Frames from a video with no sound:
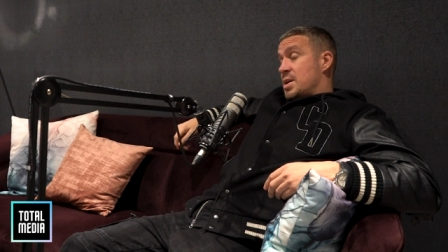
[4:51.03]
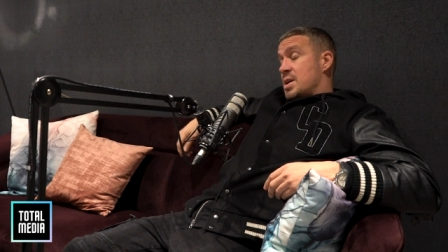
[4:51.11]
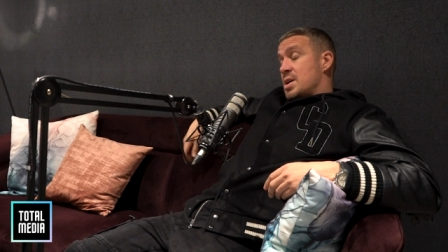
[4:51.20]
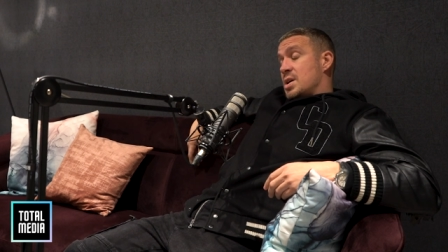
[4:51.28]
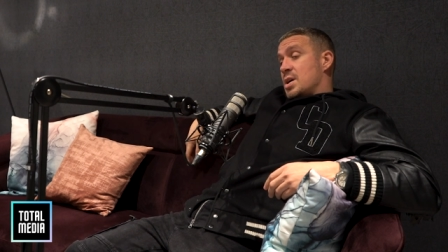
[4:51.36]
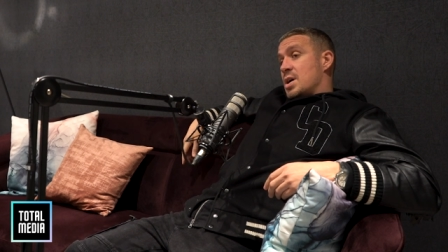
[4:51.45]

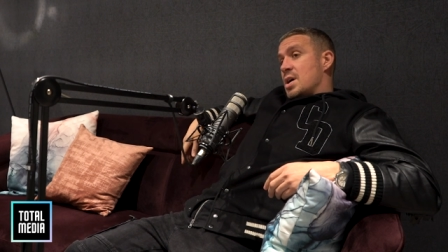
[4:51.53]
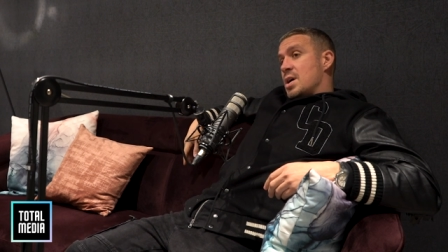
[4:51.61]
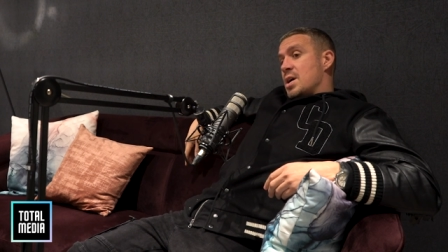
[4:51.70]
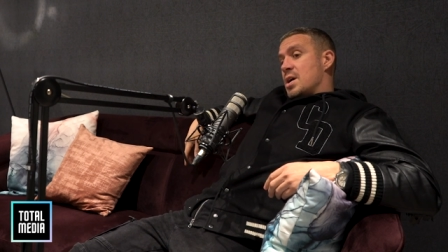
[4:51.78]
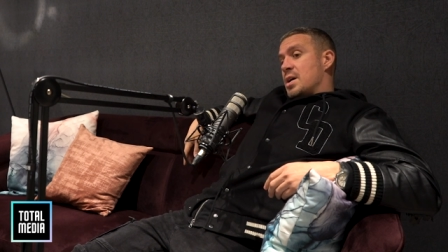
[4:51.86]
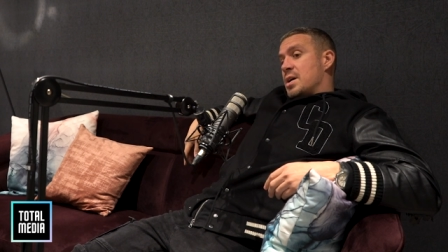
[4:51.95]
Okay.
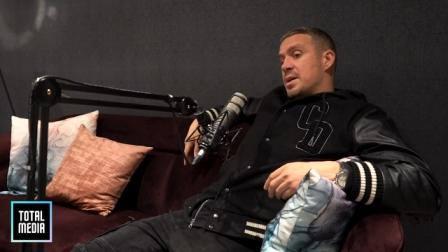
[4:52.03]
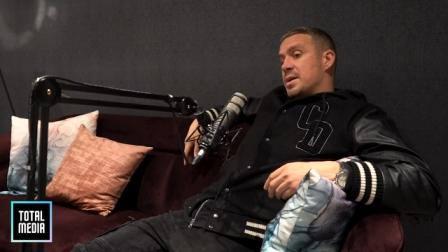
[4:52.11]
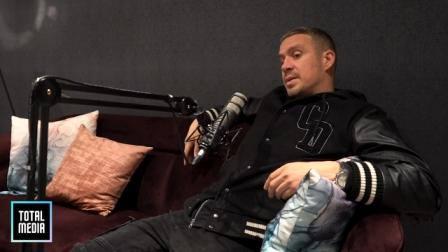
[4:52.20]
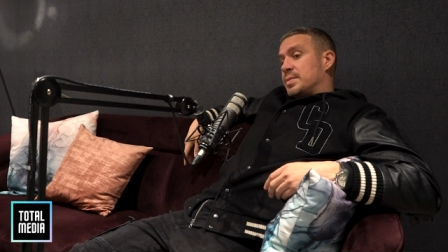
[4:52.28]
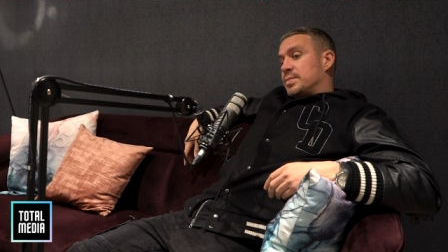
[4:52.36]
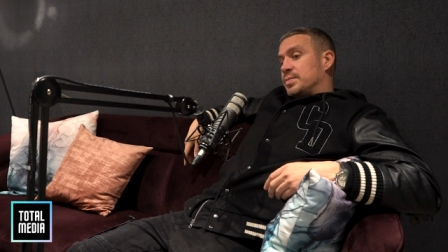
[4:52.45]

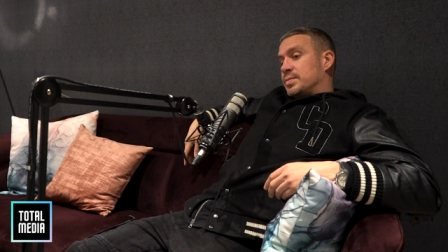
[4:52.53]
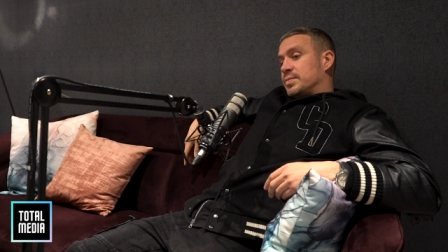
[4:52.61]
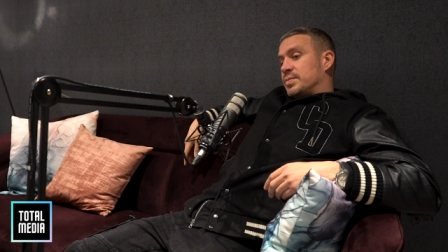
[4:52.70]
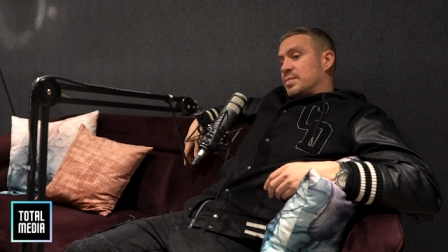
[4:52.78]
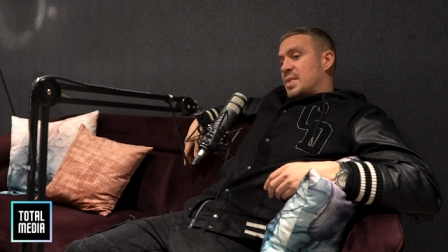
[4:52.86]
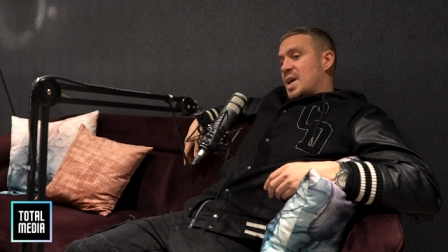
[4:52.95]
Uh,
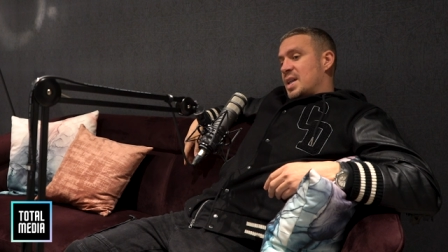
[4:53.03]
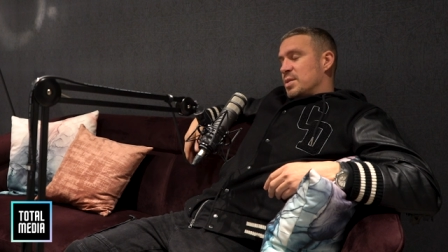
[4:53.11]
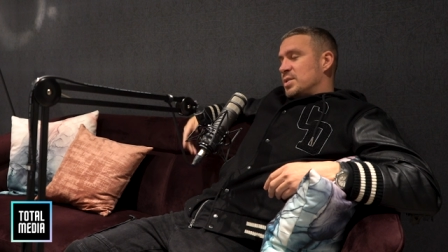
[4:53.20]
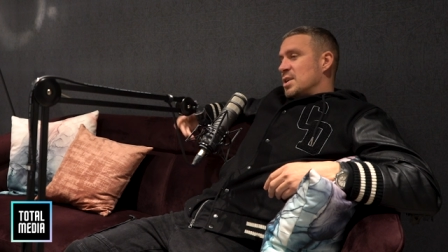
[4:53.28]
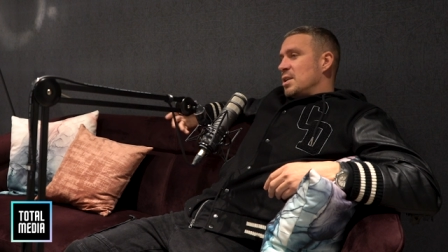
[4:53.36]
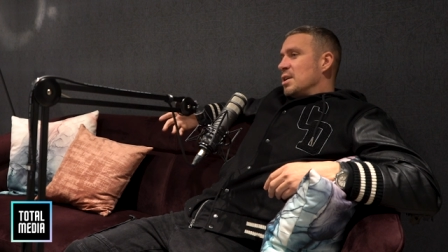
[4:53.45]
and there
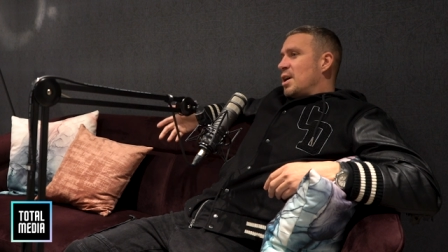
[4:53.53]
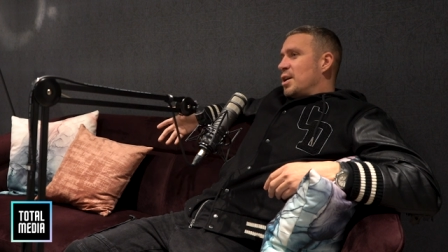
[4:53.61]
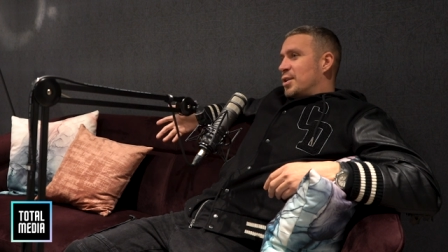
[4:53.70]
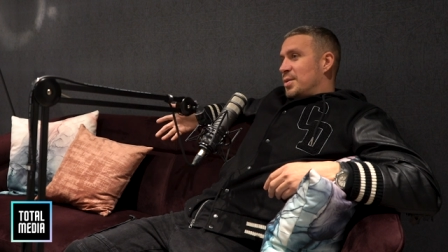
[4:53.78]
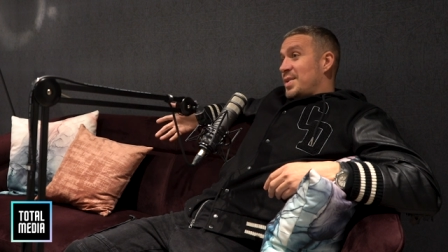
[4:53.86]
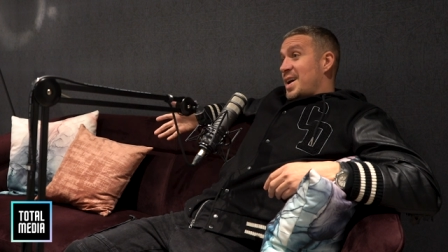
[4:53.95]
was a lot
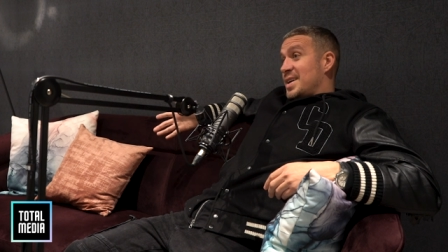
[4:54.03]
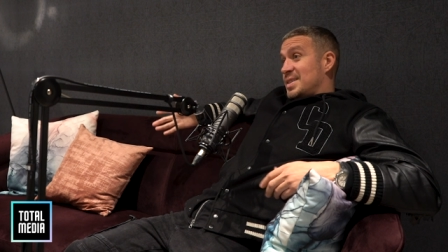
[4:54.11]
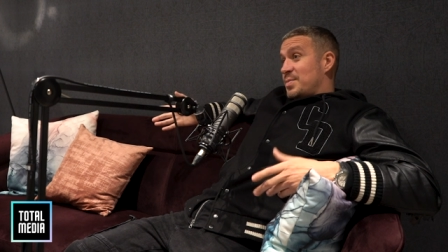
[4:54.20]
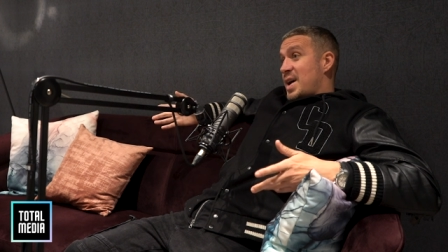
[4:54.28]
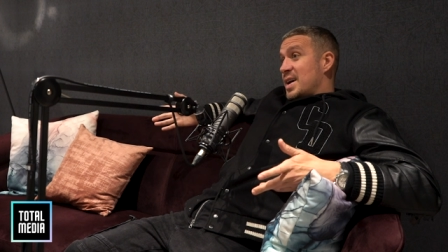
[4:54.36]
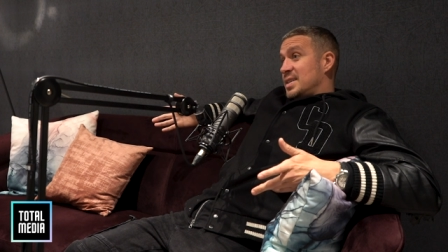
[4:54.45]
of good players
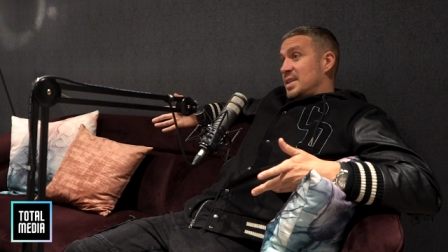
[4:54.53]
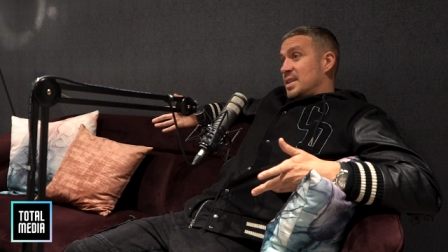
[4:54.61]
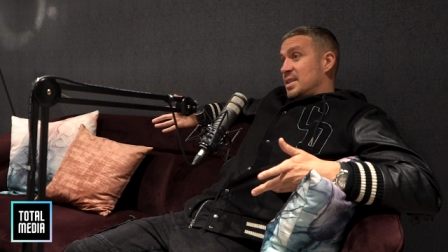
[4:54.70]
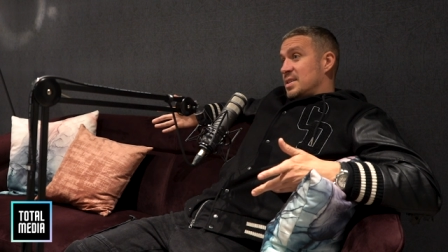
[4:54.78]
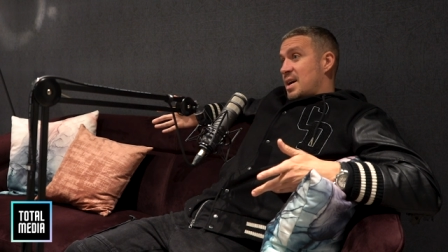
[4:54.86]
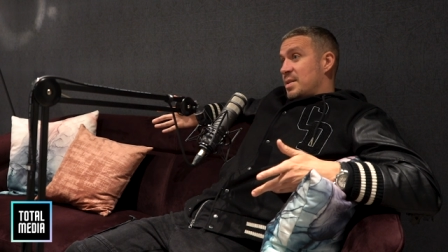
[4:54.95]
at Battersea at
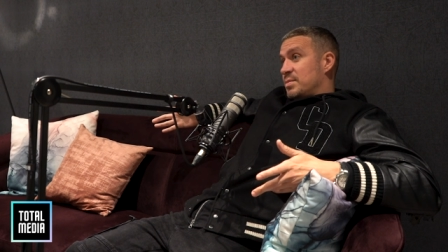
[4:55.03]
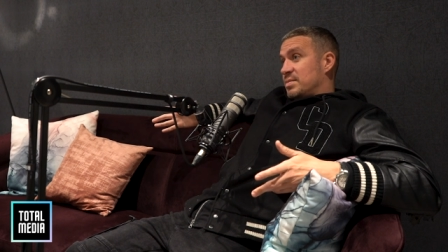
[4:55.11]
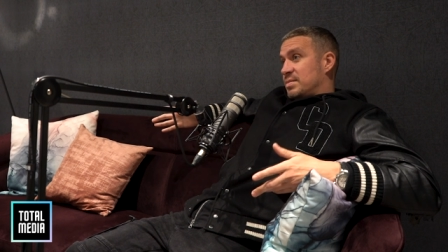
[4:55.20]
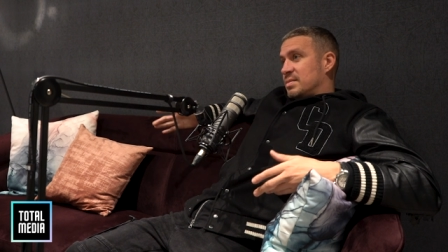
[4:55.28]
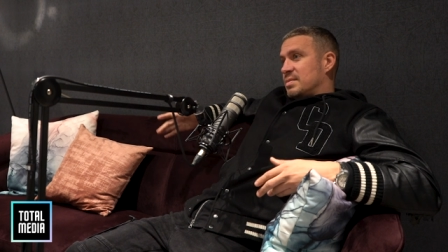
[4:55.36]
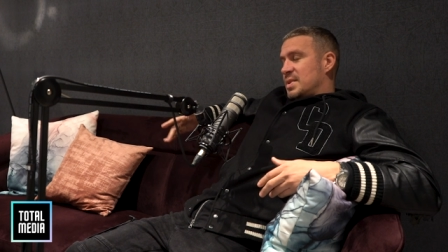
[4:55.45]
the
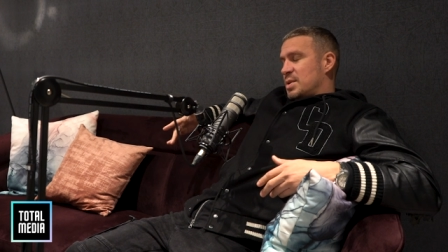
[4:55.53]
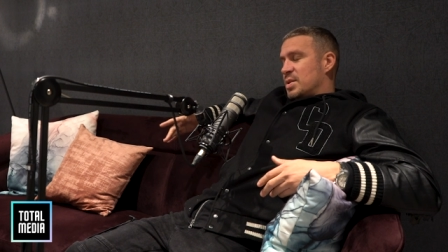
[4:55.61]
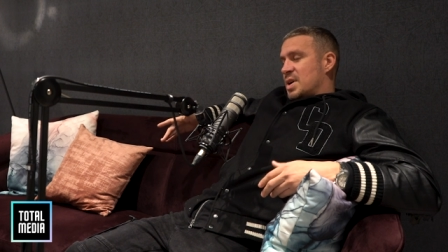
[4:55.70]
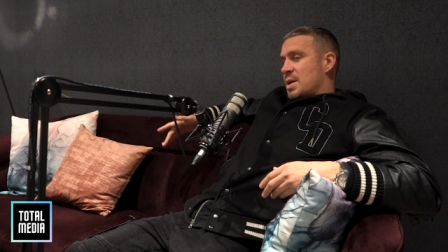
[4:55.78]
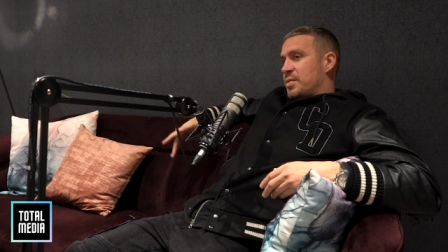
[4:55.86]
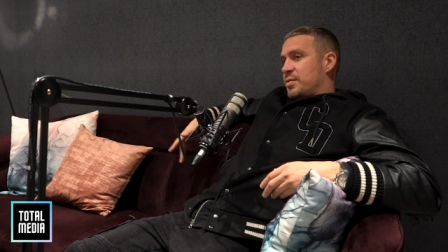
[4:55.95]
time that were
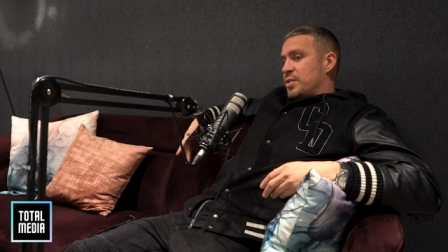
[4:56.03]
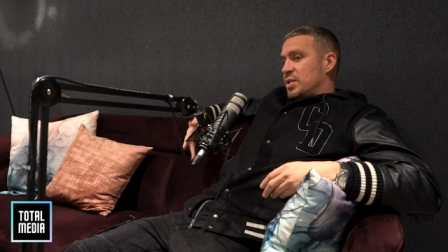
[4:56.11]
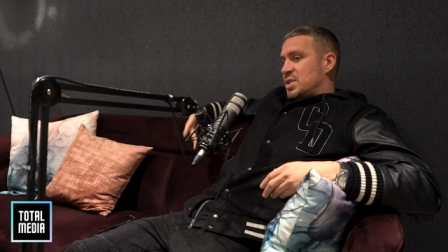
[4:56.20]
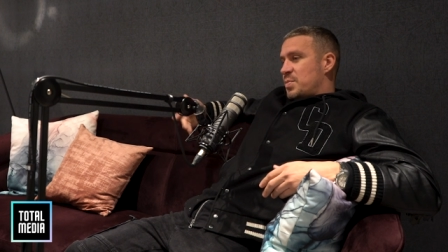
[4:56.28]
coming through.